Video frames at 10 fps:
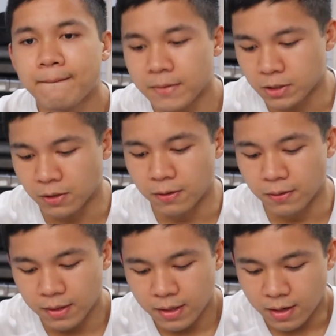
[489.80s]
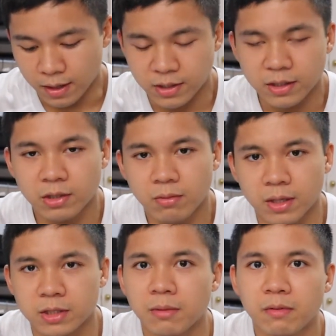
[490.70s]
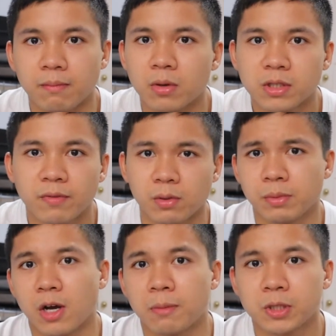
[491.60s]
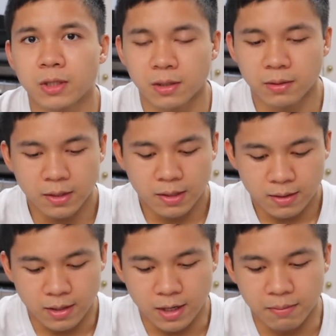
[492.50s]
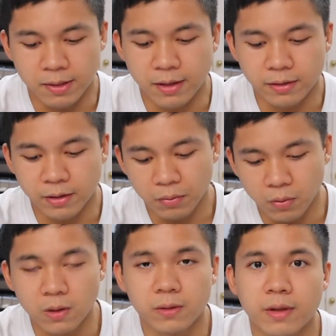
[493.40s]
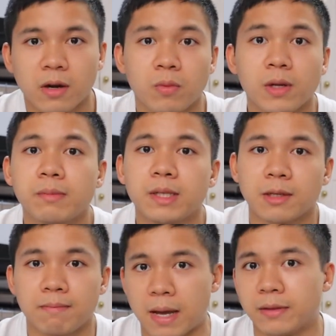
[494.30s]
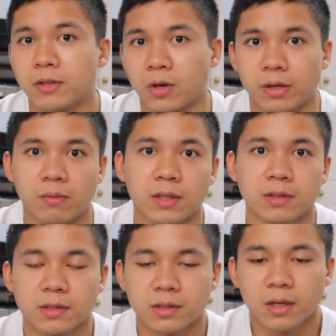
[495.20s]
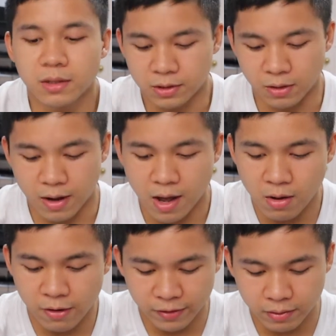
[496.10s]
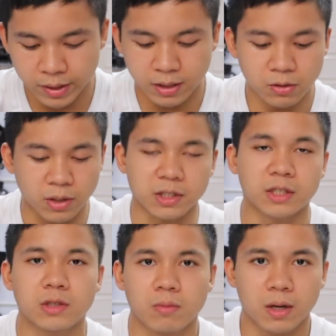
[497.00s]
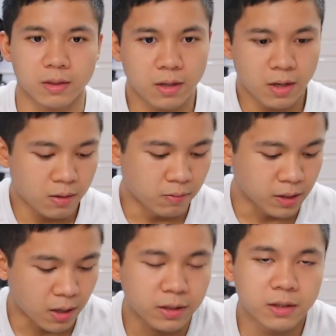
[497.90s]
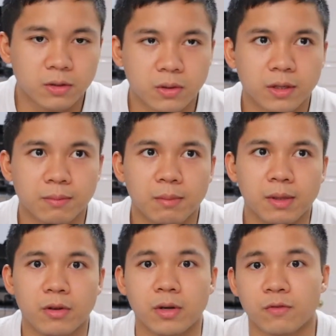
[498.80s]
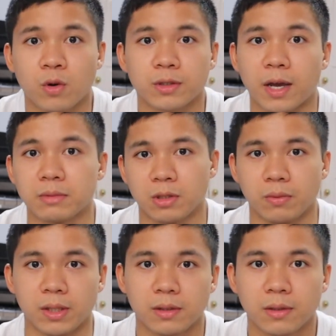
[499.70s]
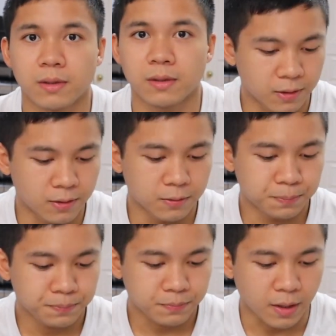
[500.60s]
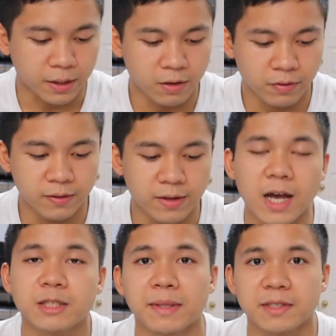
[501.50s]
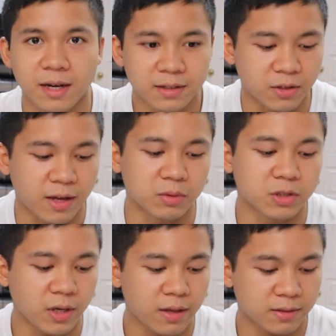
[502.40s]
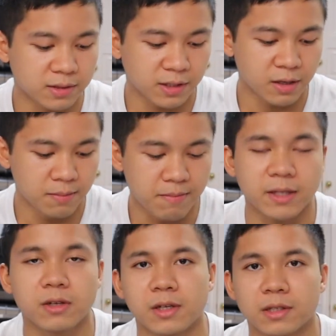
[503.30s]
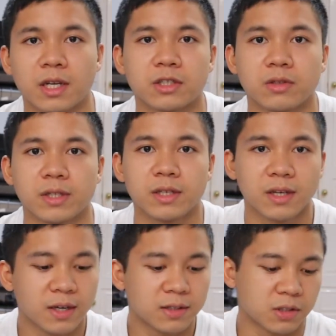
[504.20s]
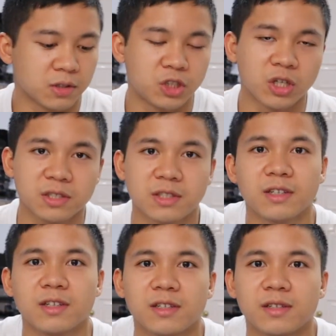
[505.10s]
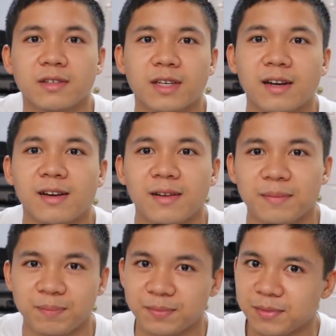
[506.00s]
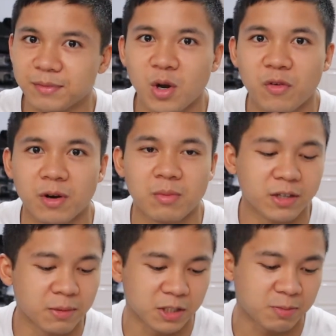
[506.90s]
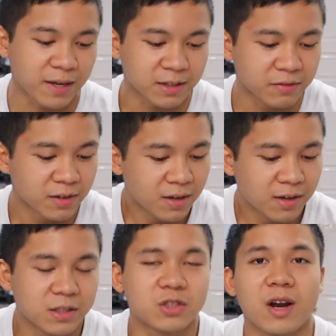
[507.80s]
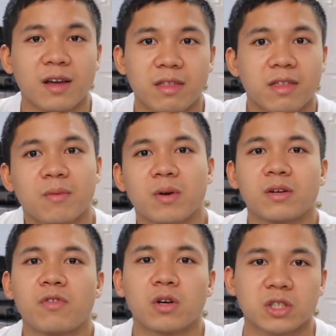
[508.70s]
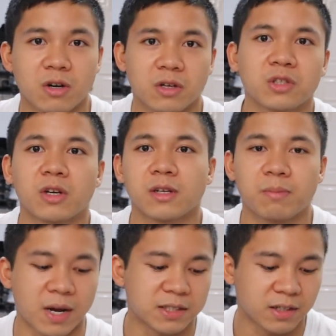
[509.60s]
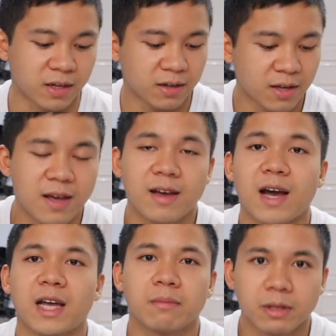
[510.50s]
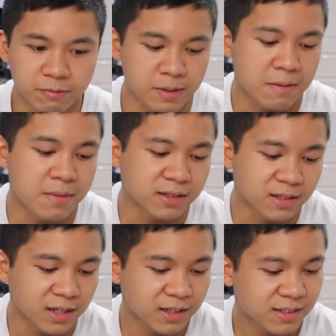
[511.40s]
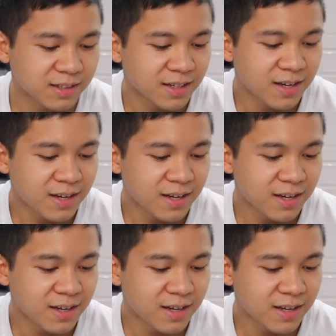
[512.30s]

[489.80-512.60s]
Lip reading: So accessory work, most of it will be optional, but then there will be some mandatory ones. So how often are we going to do accessory work? We are going to do it maybe 3 or 4 times a week. So I covered the aspects there. So that was strength, skill, Metcon, accessory. So just to kind of go for a broader perspective, strength, we're going to focus on horizontal pressing, add a bit of plyometrics,